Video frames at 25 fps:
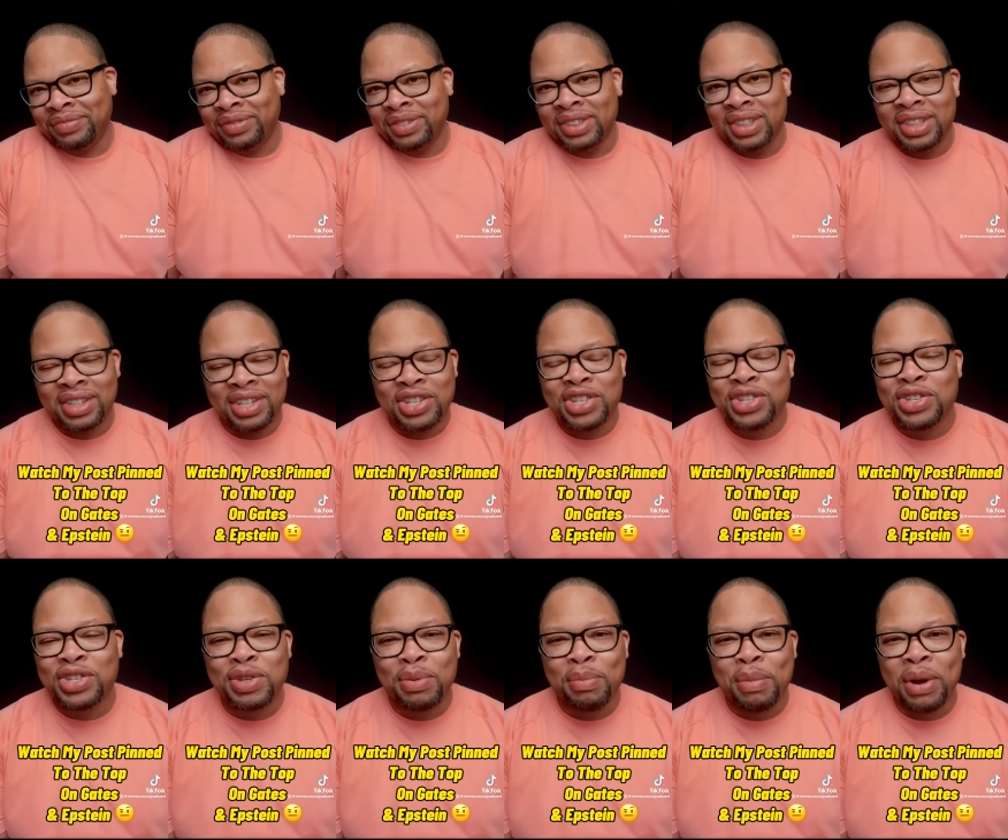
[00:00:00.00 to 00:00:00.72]
This
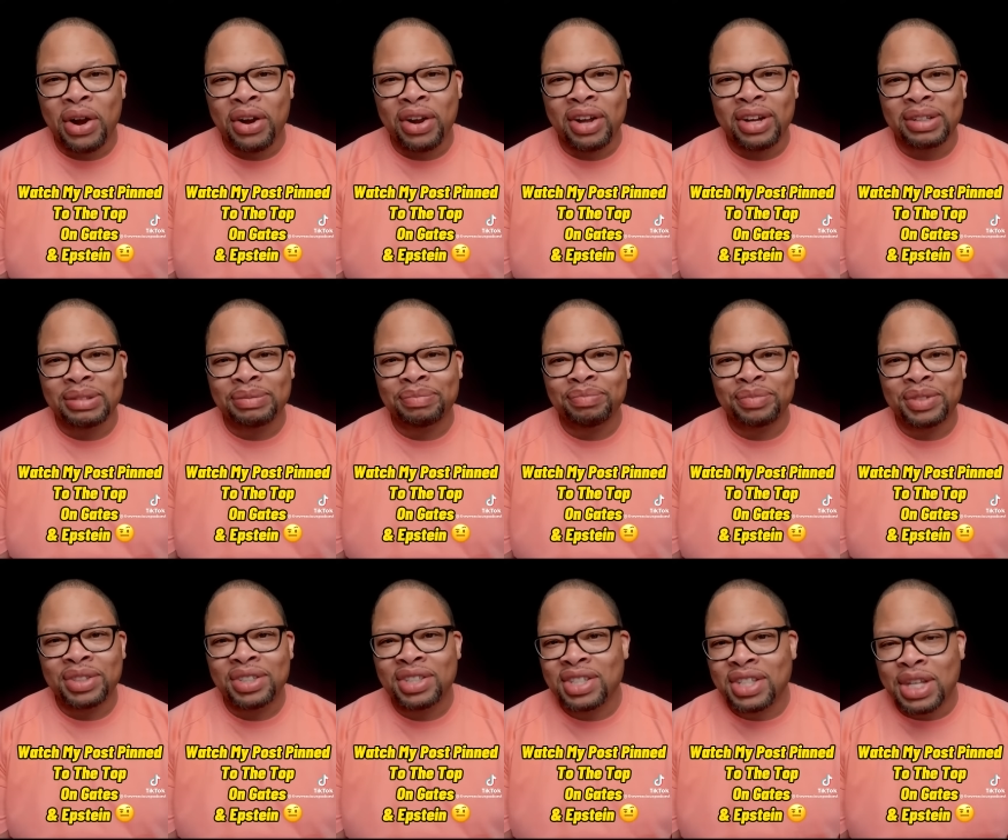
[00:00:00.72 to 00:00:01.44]
is America.
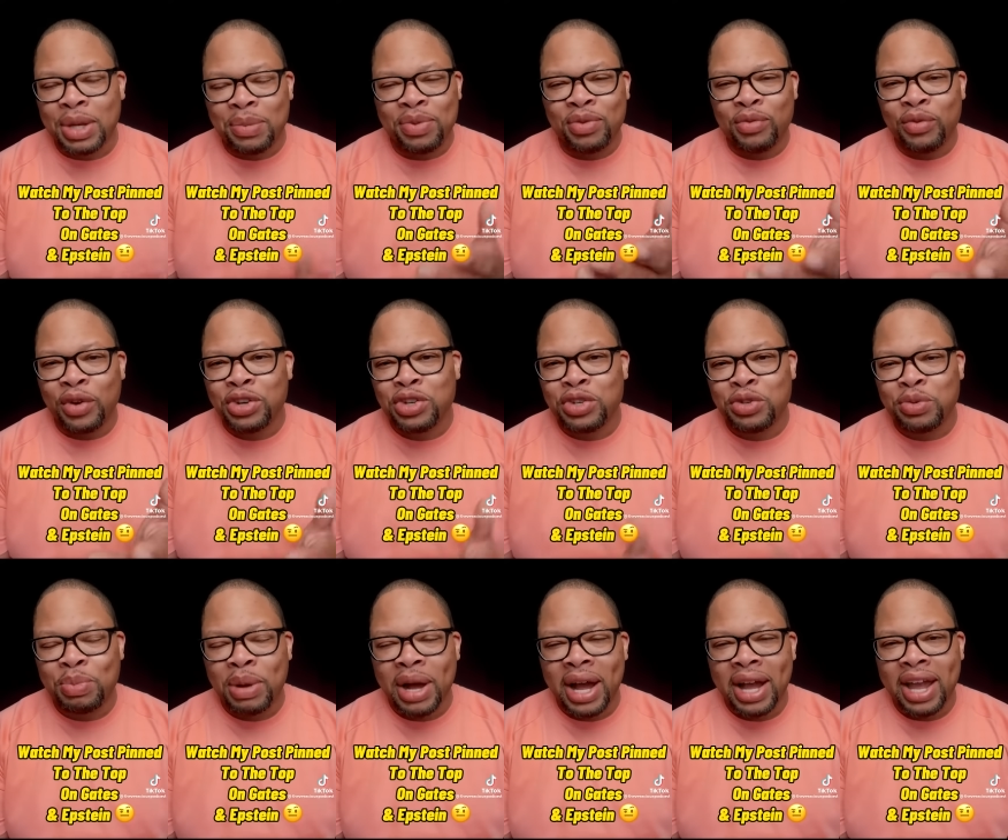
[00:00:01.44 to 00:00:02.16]
Stay with the Voracious
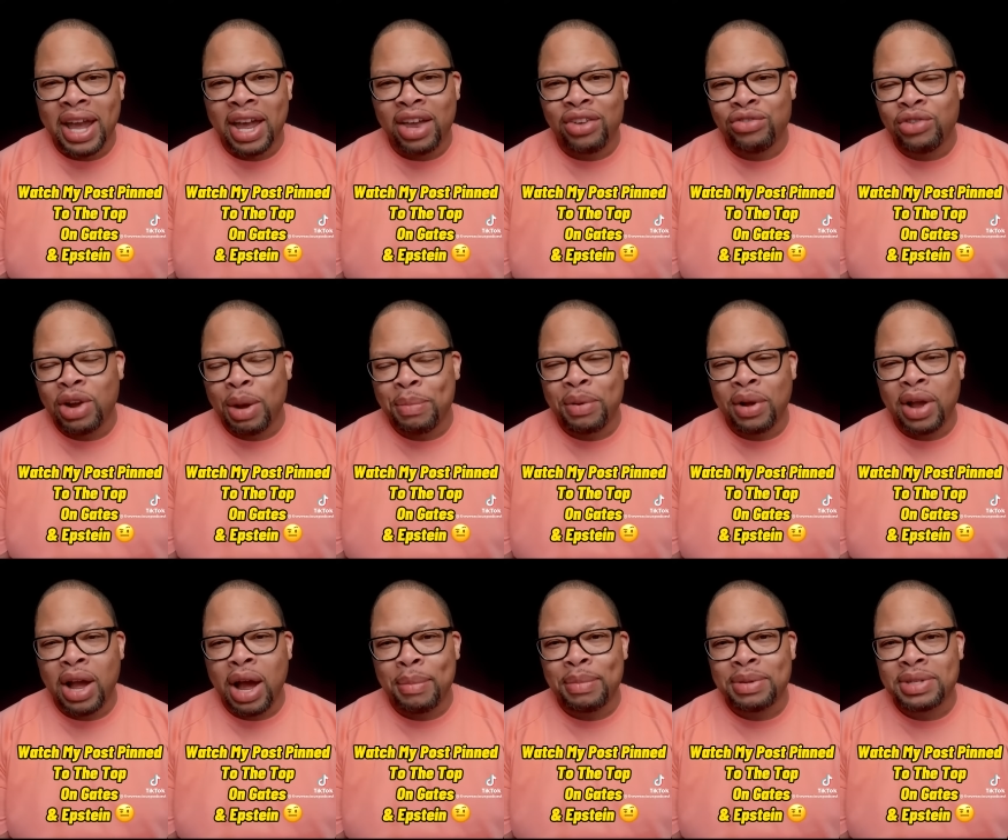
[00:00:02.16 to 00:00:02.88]
Podcast. Drop your
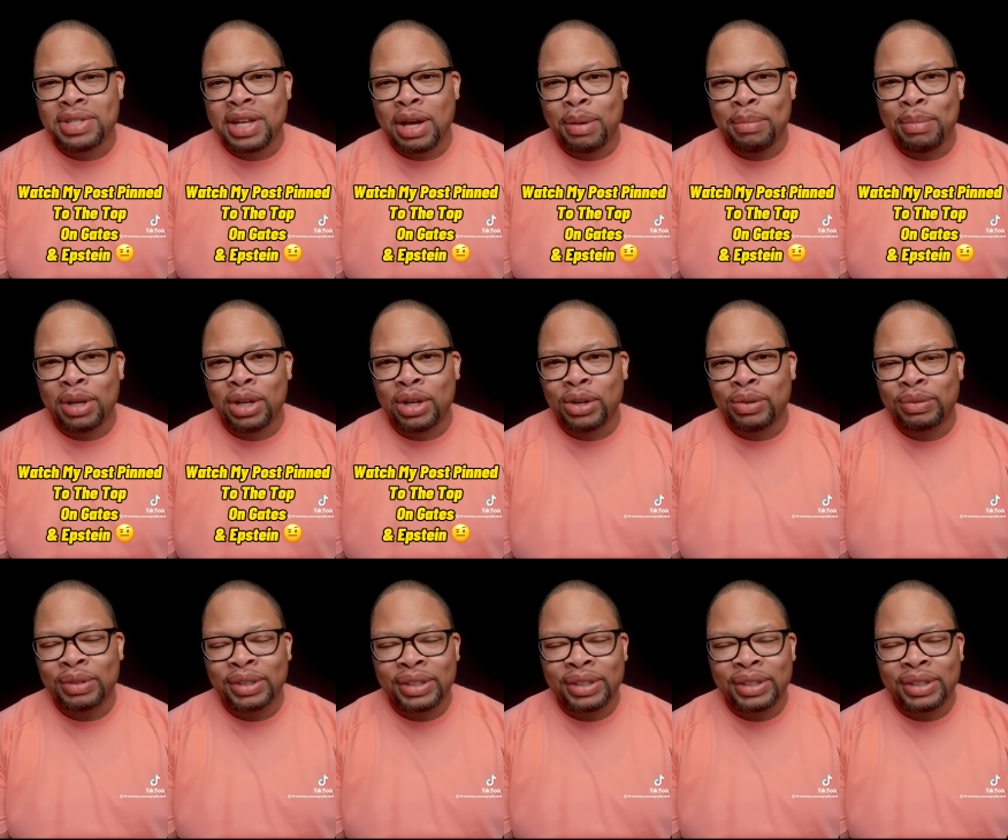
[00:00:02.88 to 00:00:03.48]
comments down below.